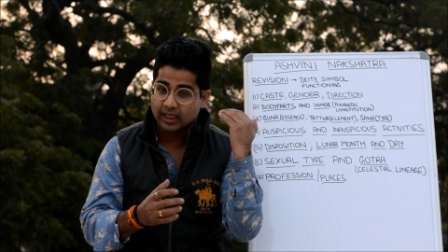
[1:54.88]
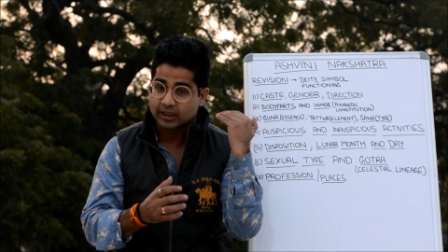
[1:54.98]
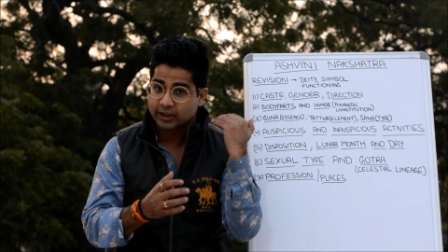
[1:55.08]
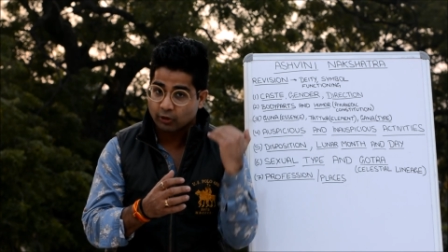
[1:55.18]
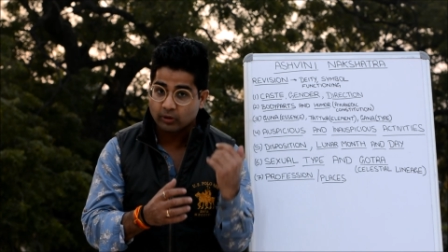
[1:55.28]

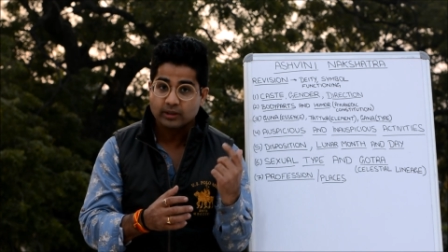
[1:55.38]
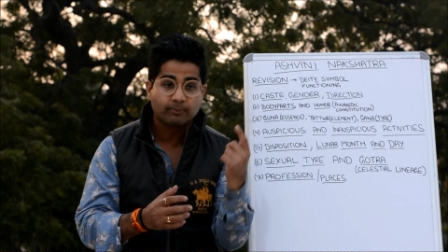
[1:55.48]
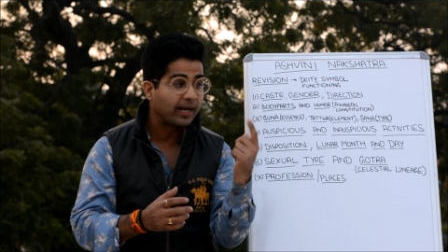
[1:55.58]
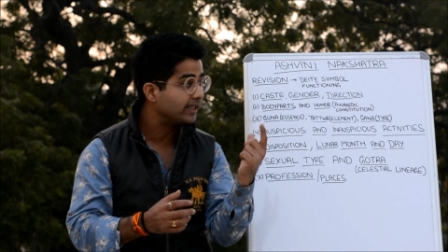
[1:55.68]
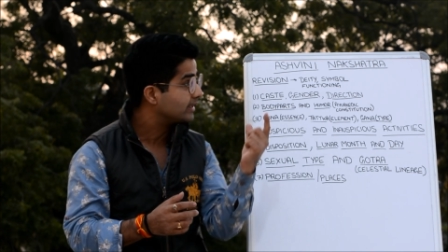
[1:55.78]
cured
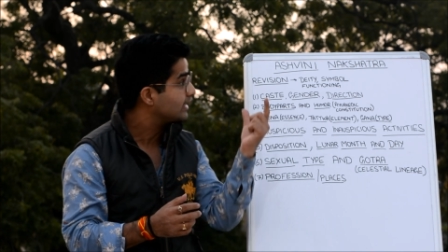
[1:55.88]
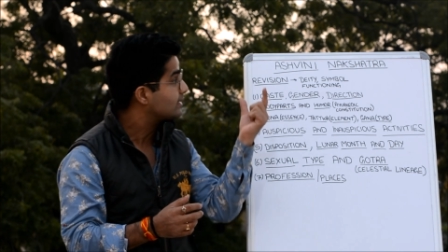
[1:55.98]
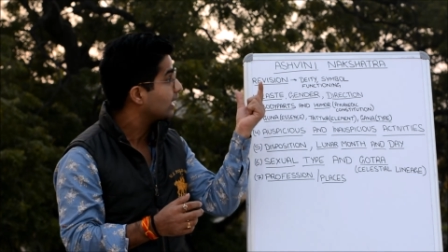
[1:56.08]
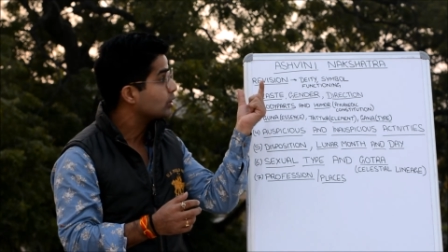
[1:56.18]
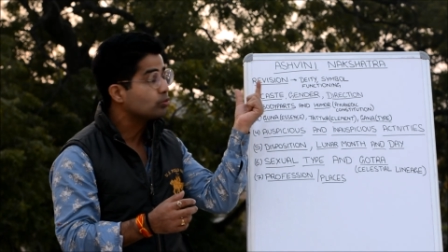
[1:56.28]
by these
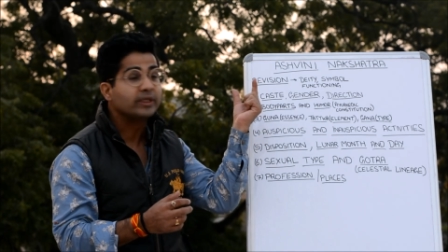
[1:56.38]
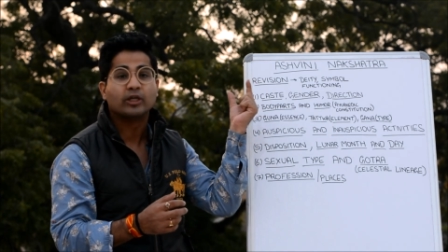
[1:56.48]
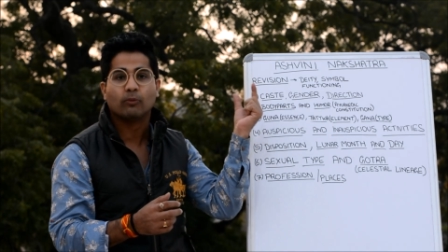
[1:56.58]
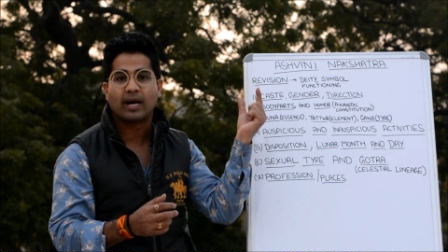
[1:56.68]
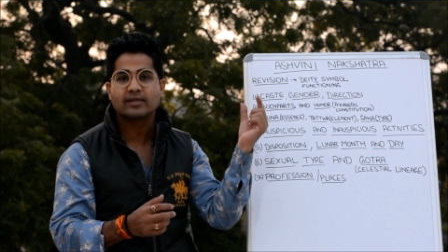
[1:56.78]
Ashwini
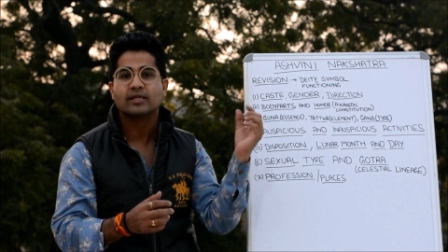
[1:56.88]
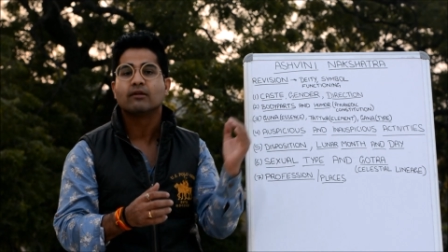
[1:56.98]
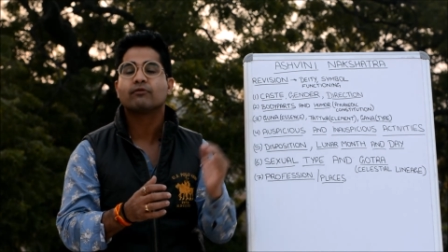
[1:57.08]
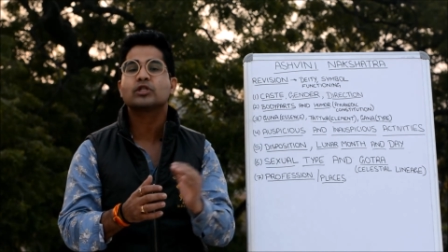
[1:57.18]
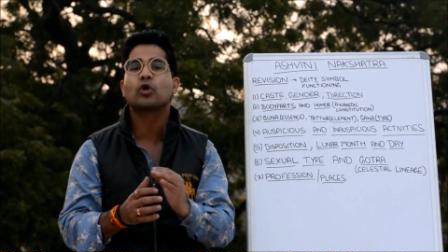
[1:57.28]
Kumars,
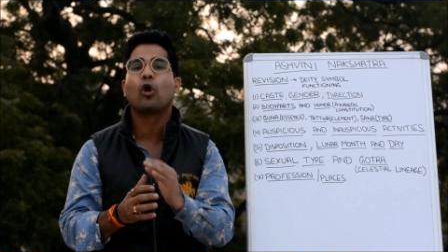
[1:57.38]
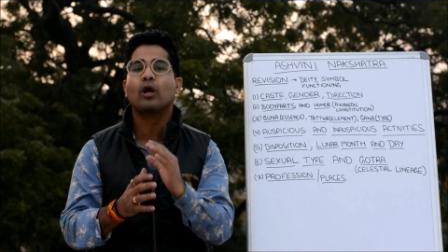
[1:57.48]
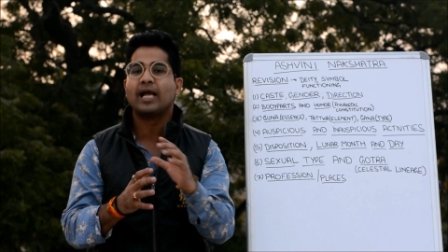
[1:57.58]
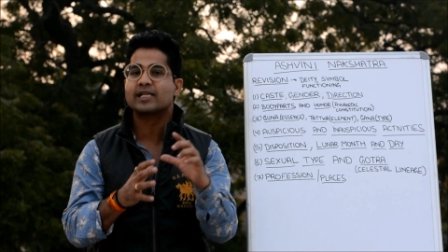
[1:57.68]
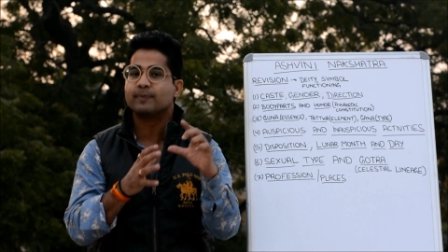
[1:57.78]
which all
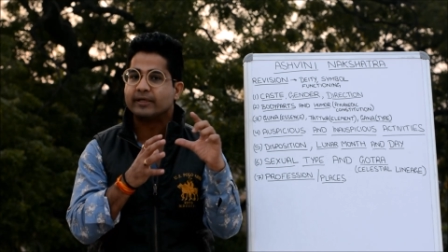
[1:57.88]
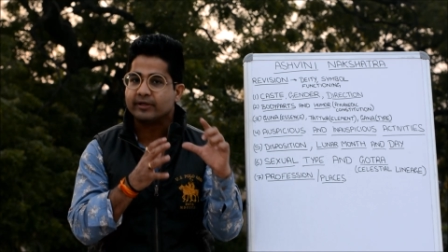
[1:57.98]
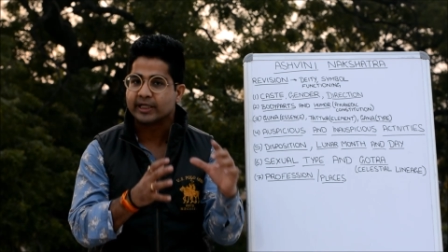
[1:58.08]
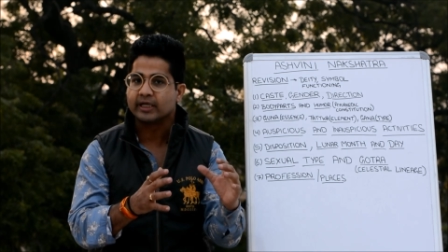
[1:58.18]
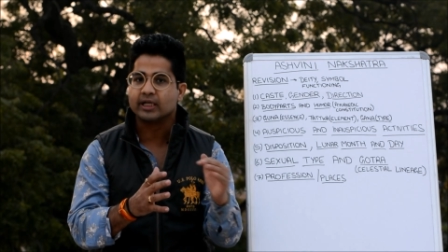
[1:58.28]
has been
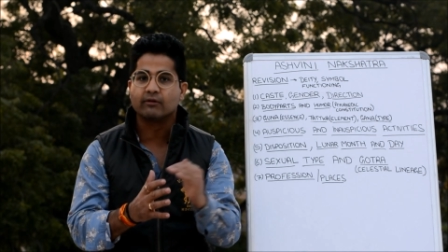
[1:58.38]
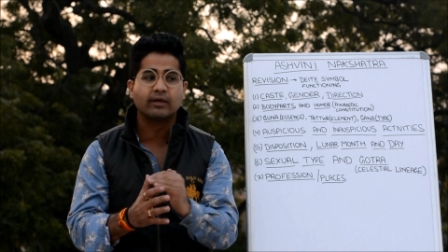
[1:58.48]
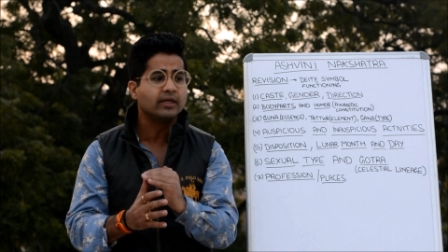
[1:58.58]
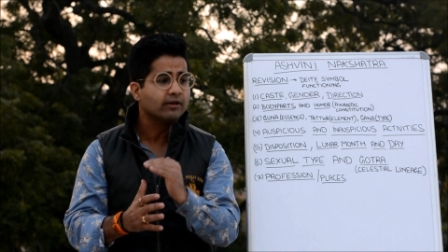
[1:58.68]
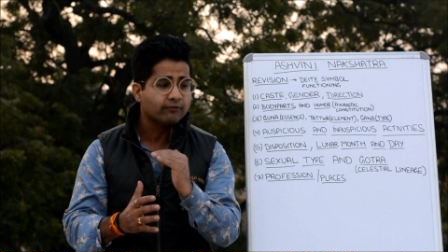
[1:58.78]
written in
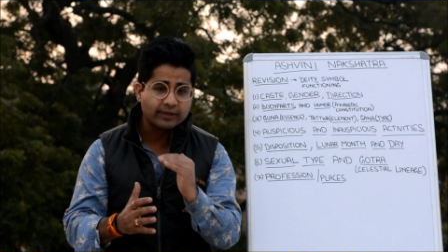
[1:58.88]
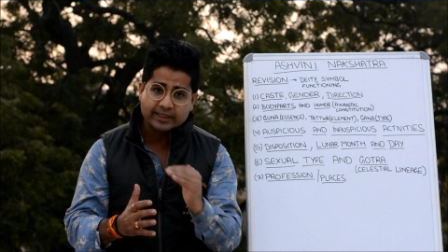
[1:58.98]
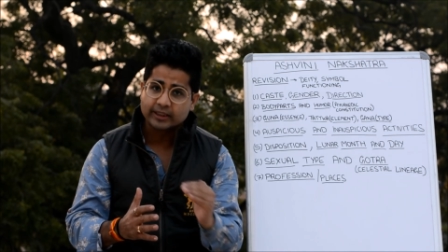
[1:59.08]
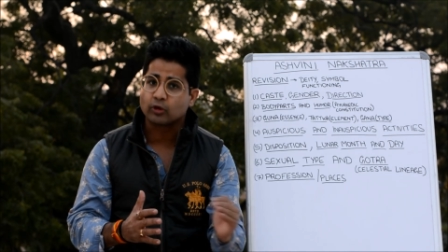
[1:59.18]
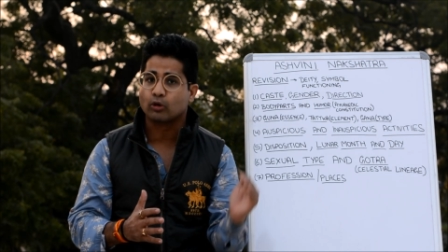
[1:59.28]
our
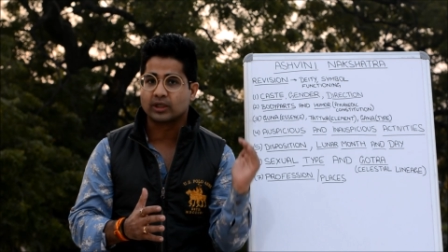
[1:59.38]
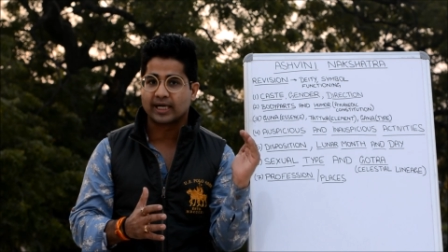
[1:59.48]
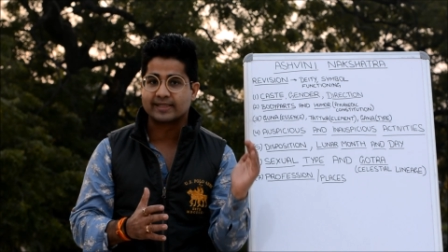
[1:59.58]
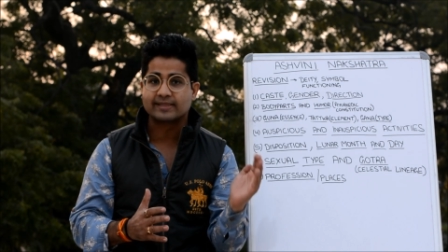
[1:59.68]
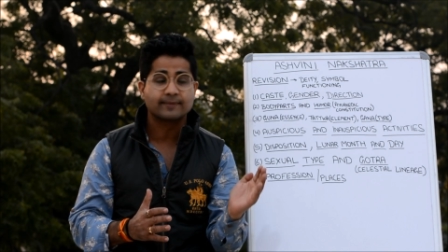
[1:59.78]
Vedic
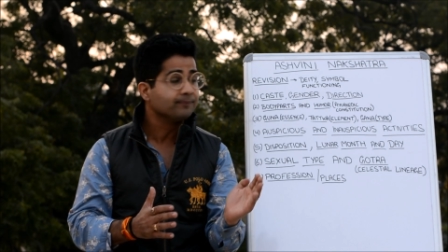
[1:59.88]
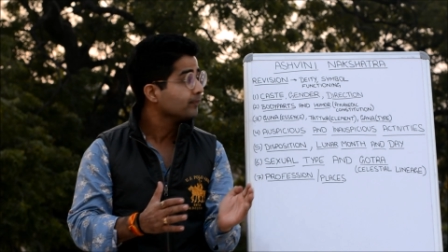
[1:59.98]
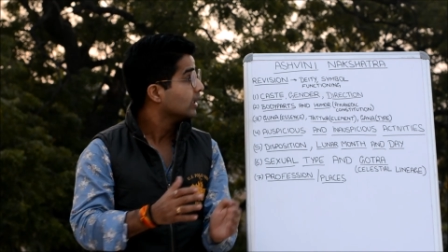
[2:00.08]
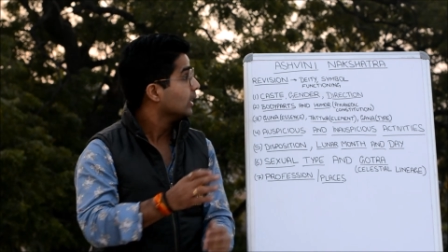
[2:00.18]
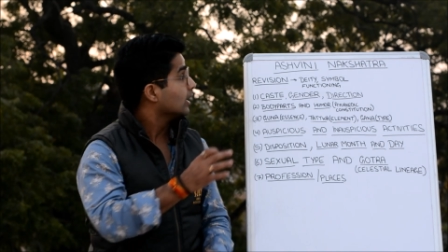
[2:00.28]
doctrines.
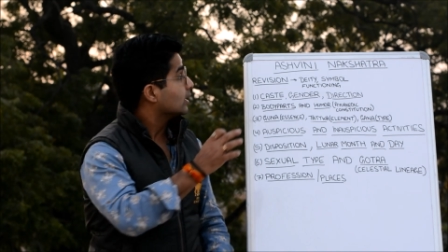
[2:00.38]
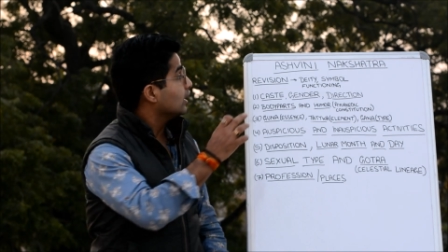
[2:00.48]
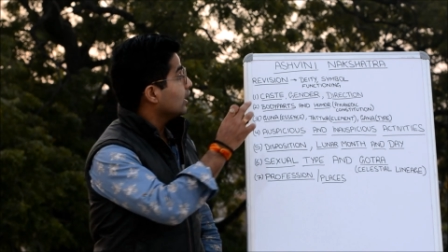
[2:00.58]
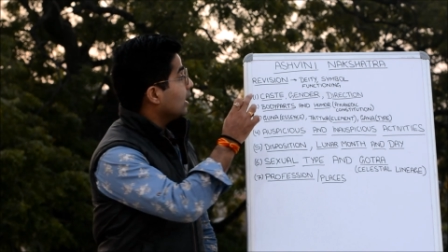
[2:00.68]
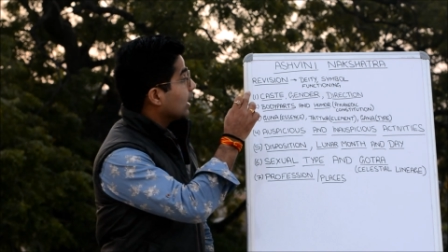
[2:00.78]

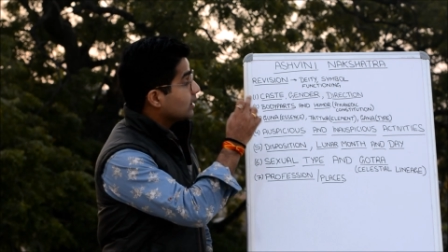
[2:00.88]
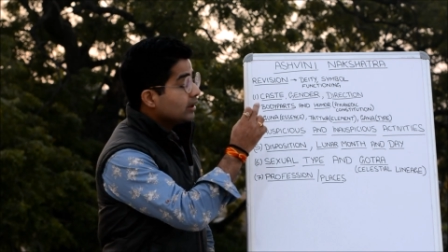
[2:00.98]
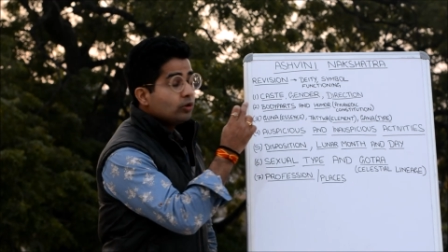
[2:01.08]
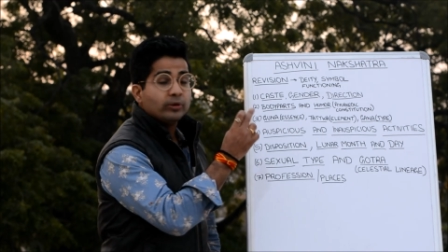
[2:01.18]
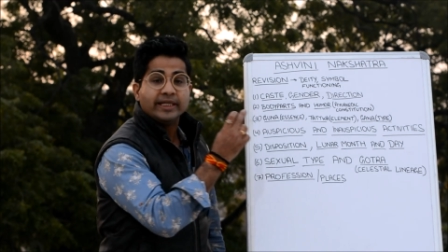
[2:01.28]
The other
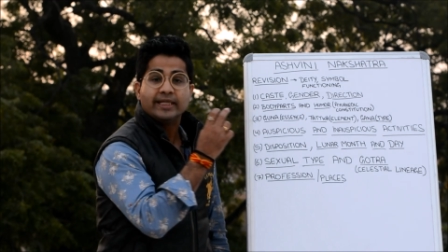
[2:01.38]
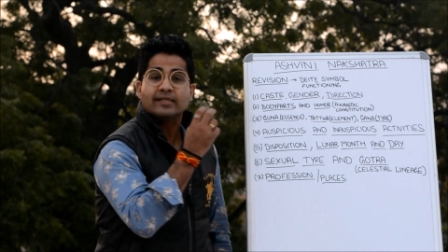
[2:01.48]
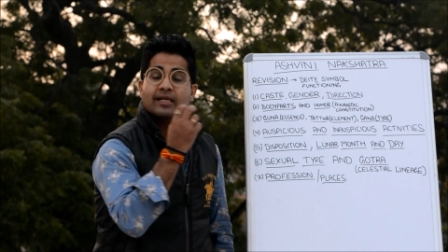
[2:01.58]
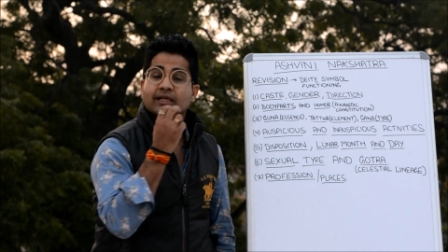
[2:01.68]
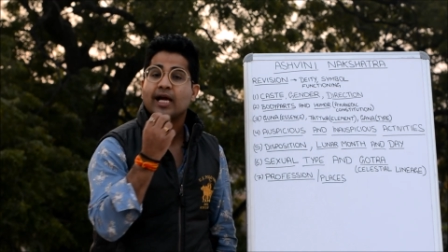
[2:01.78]
two
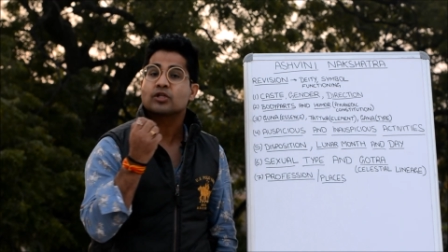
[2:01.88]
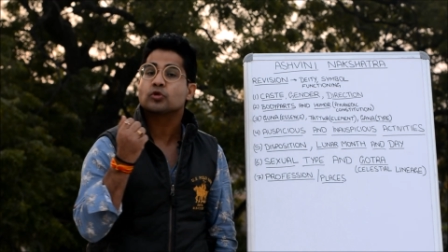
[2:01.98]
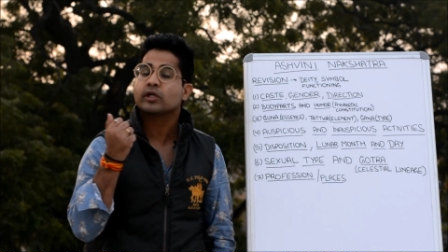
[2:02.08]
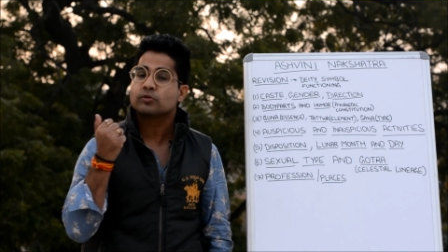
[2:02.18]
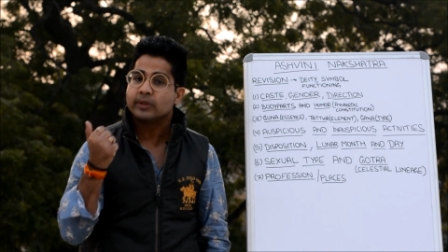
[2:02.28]
deities attached to
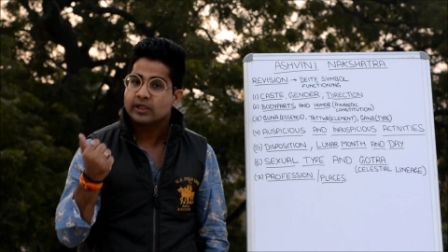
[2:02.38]
the Ashwini